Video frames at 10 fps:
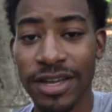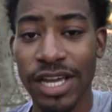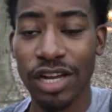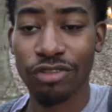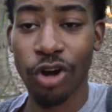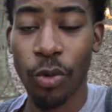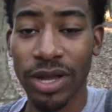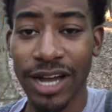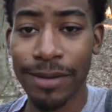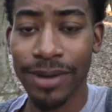
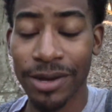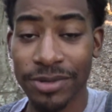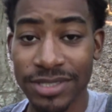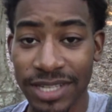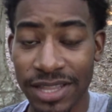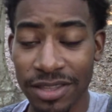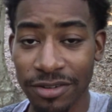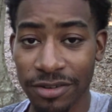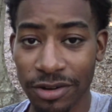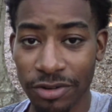Growing up, I was in
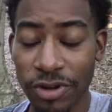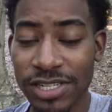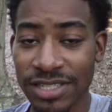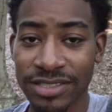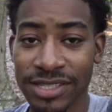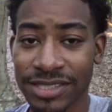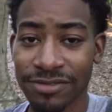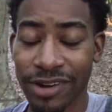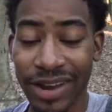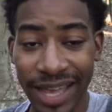the Christian system
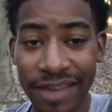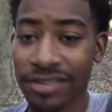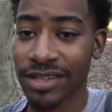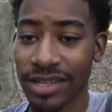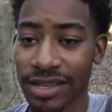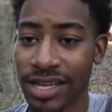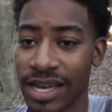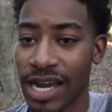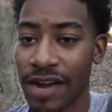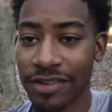very heavily.
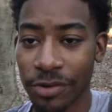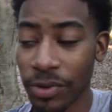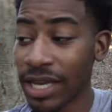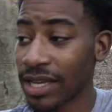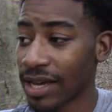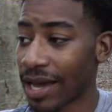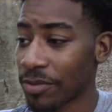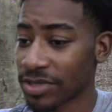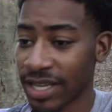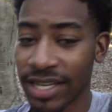Every week, I
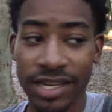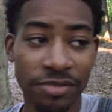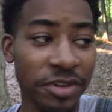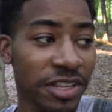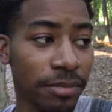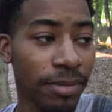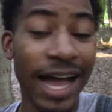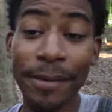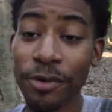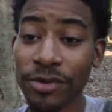was in it, reading the
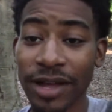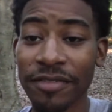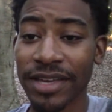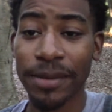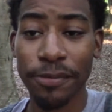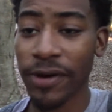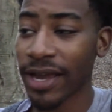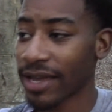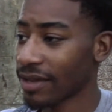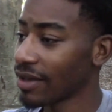Bible, loving it,
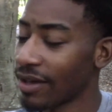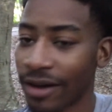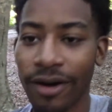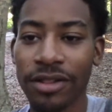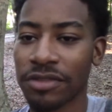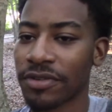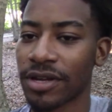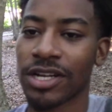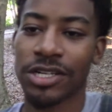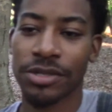praying, all of it,
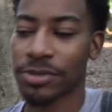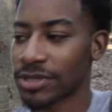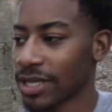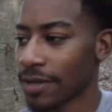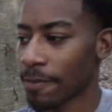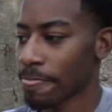100%.